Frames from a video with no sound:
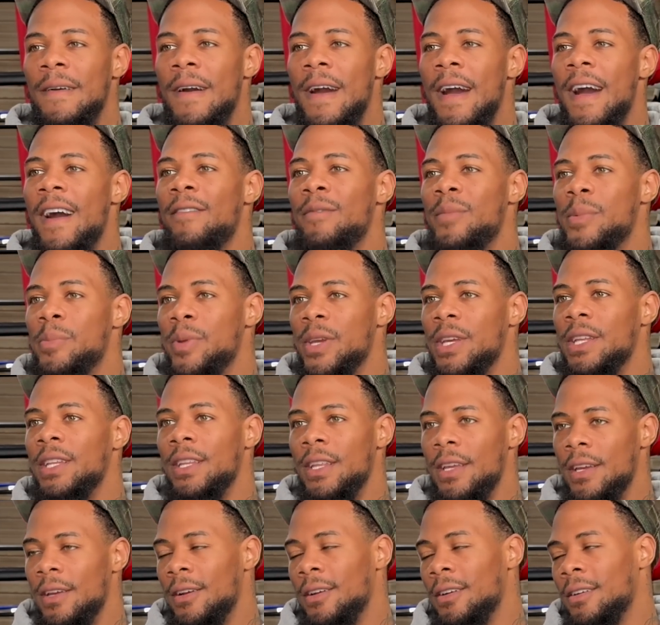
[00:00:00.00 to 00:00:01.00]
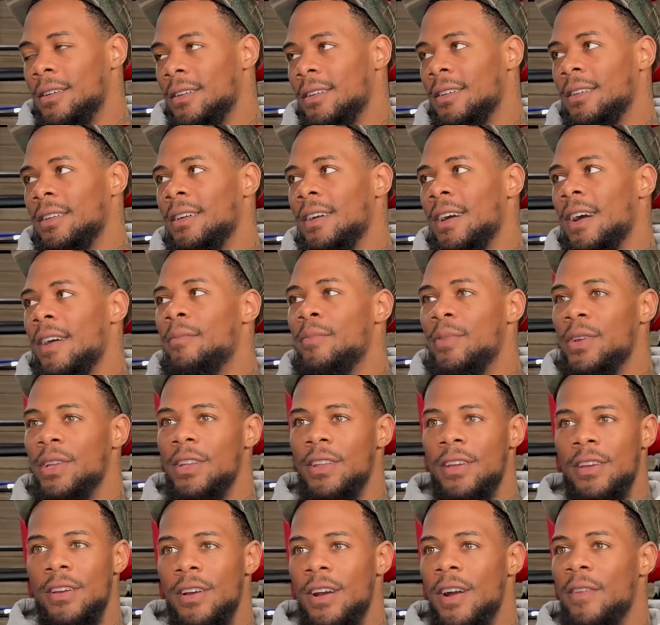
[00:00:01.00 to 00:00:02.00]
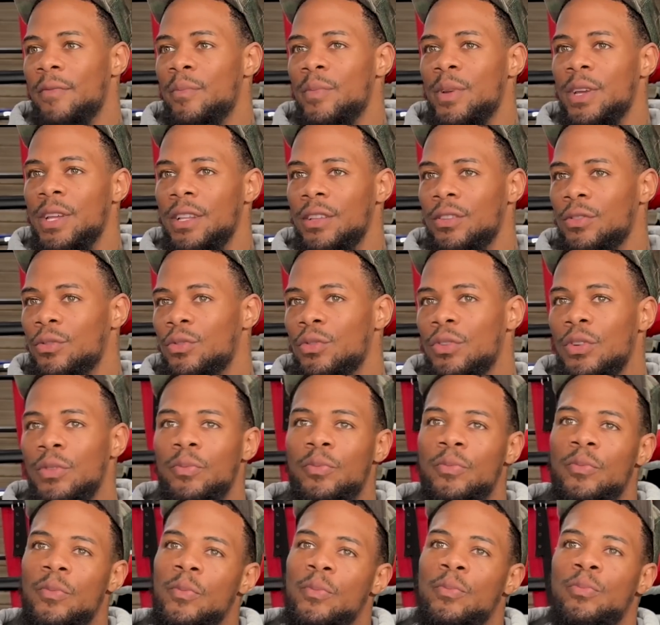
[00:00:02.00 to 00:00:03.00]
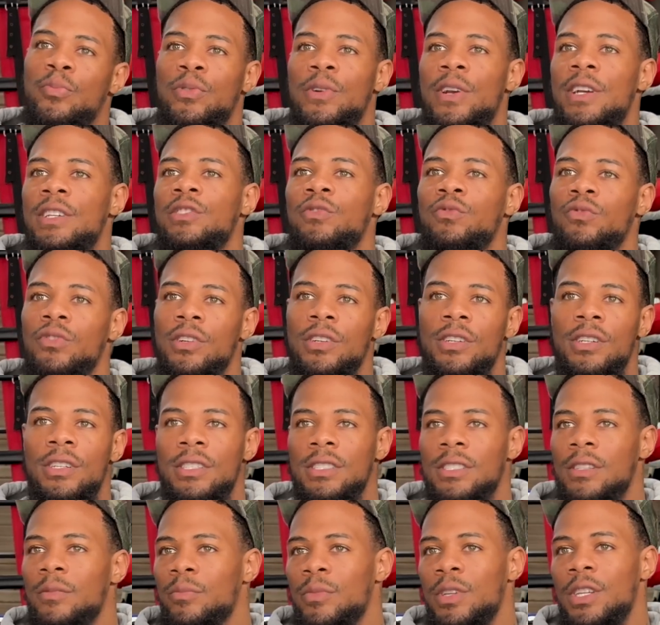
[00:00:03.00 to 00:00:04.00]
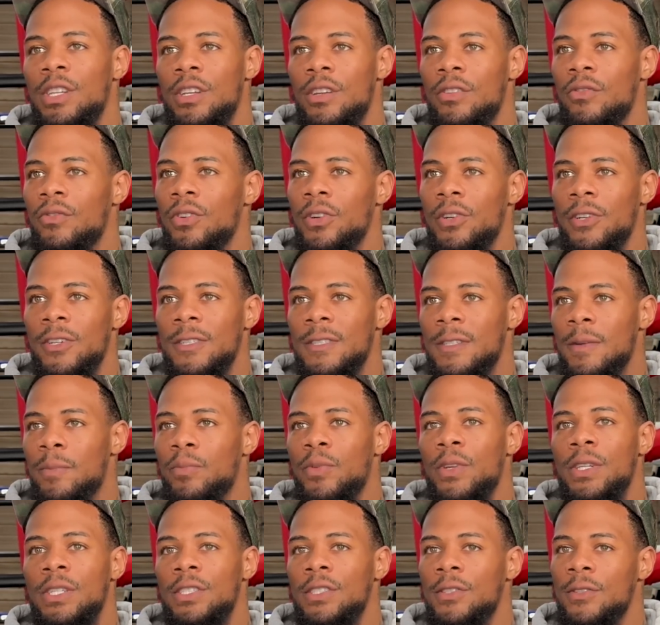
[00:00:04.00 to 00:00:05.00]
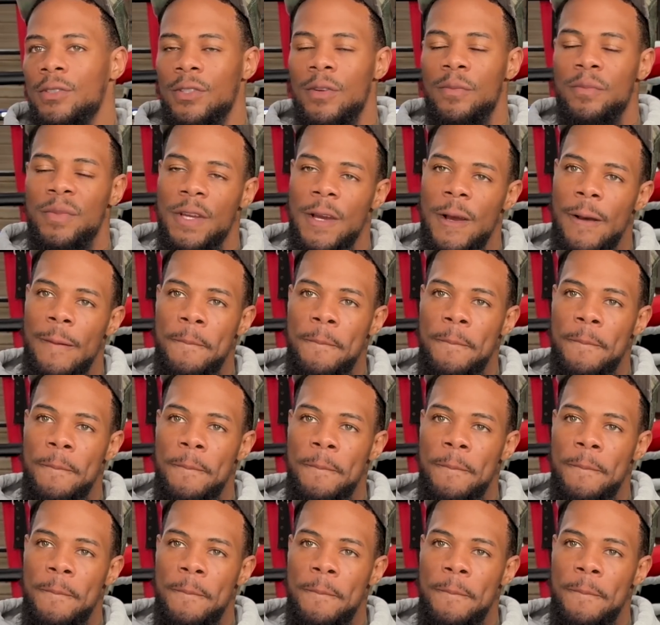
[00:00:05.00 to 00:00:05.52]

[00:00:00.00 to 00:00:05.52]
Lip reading: I've been there. I've been through the press runs, the media runs. I'm pretty sure it's gonna be a